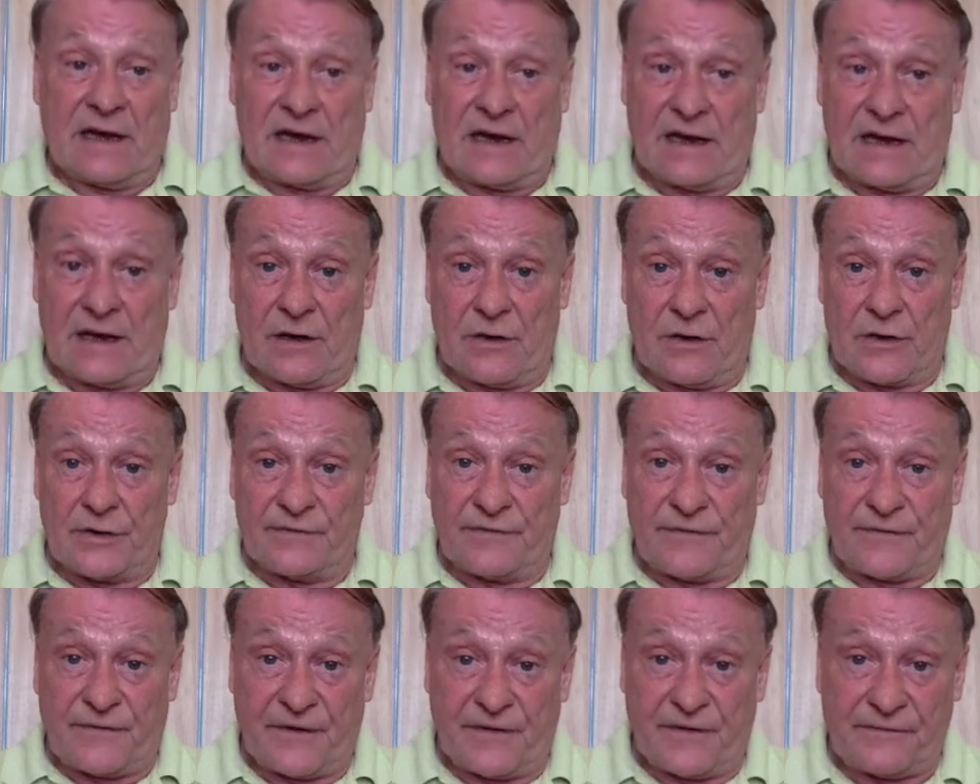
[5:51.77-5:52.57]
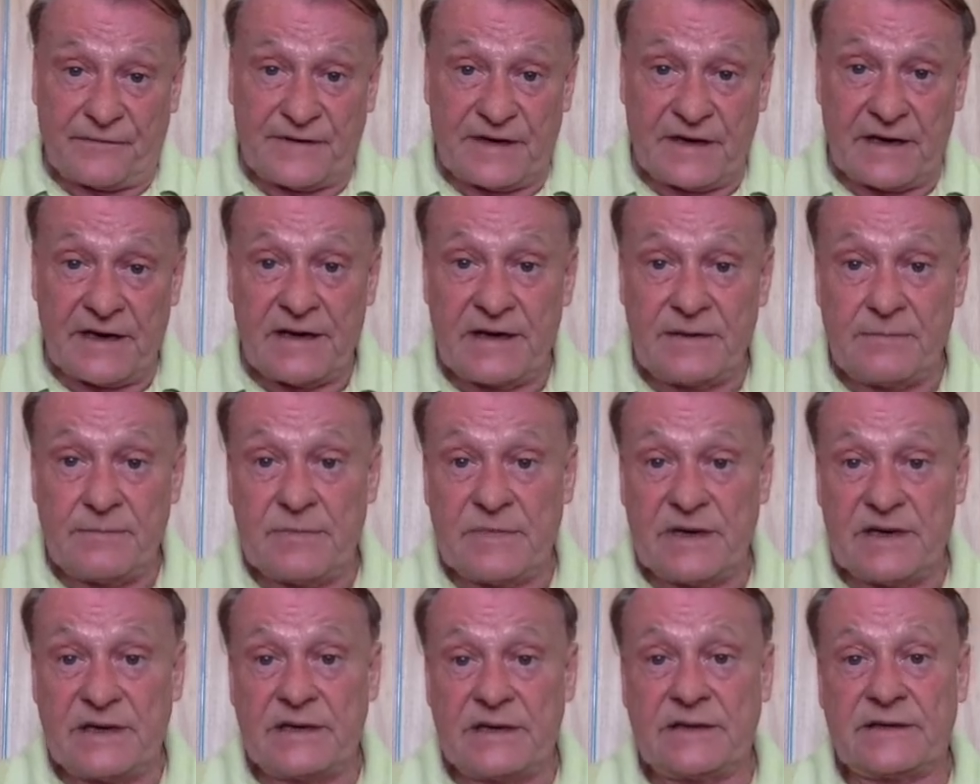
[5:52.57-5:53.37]
On 58
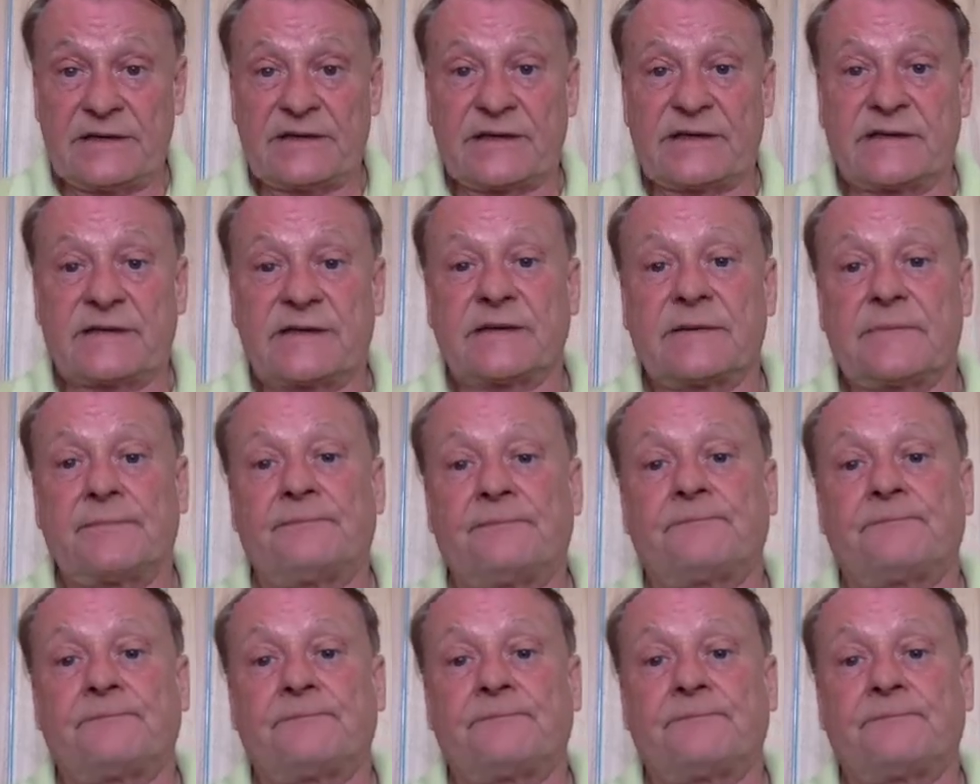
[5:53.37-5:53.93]
minutes,